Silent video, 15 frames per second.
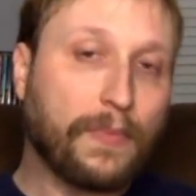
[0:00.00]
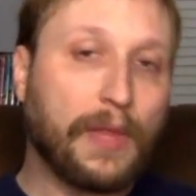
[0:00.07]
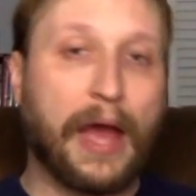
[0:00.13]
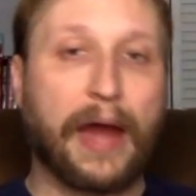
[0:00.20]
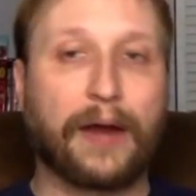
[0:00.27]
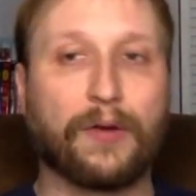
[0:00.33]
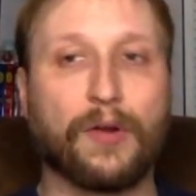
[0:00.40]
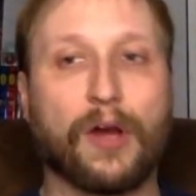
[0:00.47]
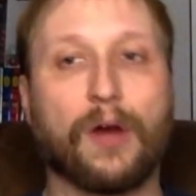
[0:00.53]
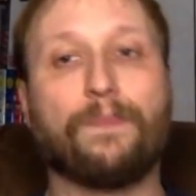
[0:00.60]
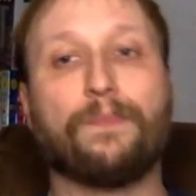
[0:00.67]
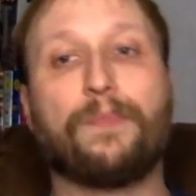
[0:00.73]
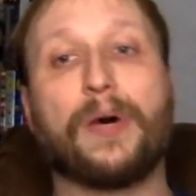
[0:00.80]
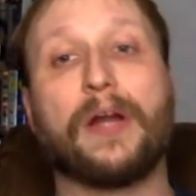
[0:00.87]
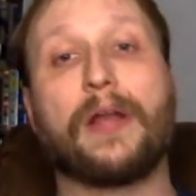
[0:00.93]
I don't know.
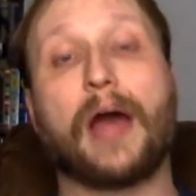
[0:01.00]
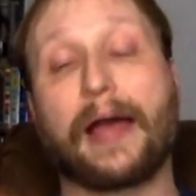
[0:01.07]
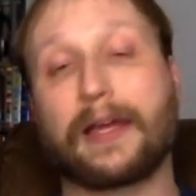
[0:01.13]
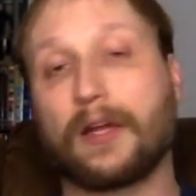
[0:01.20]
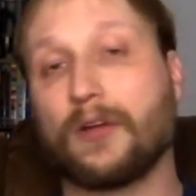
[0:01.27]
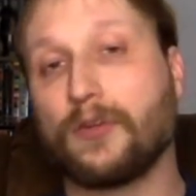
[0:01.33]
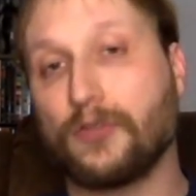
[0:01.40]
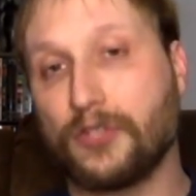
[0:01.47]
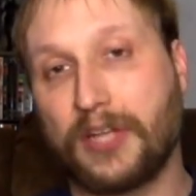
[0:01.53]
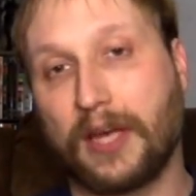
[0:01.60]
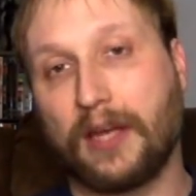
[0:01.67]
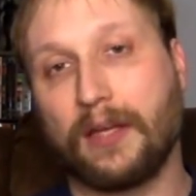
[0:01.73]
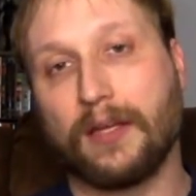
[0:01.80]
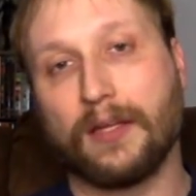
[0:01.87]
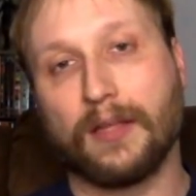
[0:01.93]
But I can
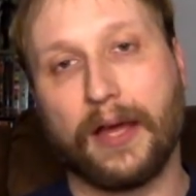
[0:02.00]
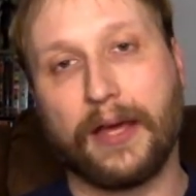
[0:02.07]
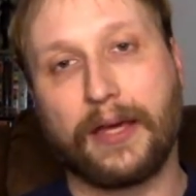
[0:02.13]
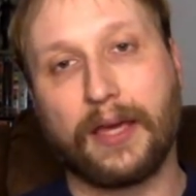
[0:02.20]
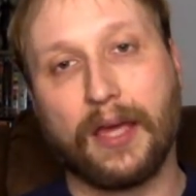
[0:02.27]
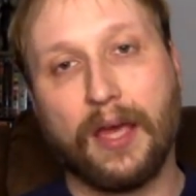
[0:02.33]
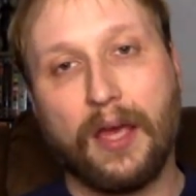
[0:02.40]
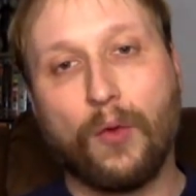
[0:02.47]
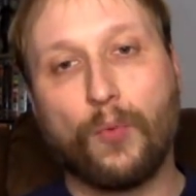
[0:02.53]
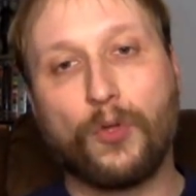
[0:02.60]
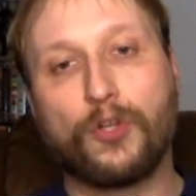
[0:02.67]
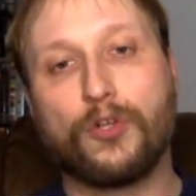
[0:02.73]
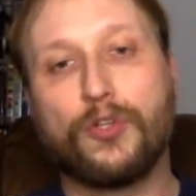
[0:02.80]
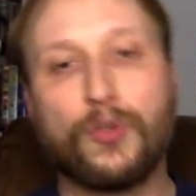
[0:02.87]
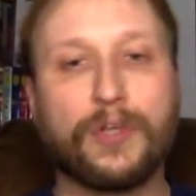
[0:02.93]
understand it. Like when
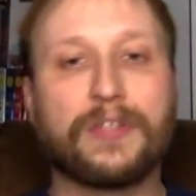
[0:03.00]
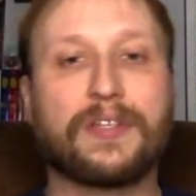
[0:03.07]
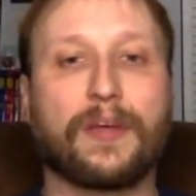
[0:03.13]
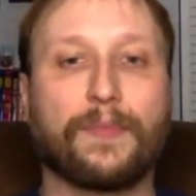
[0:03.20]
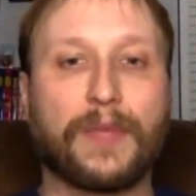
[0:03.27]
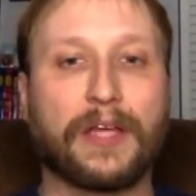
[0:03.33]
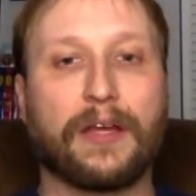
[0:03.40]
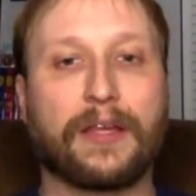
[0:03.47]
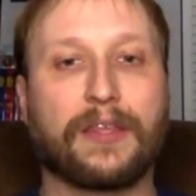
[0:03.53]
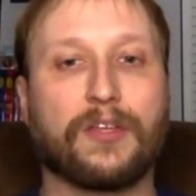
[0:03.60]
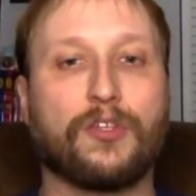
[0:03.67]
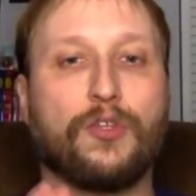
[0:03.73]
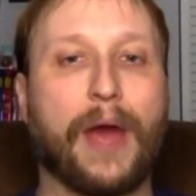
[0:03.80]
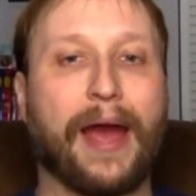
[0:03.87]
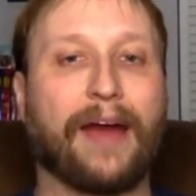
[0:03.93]
you're doing something like this,
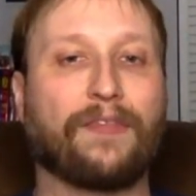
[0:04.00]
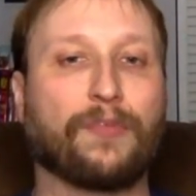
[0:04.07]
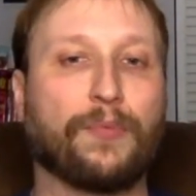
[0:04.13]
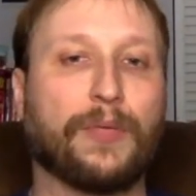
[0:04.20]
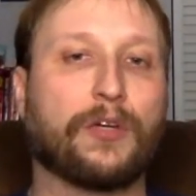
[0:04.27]
you have to be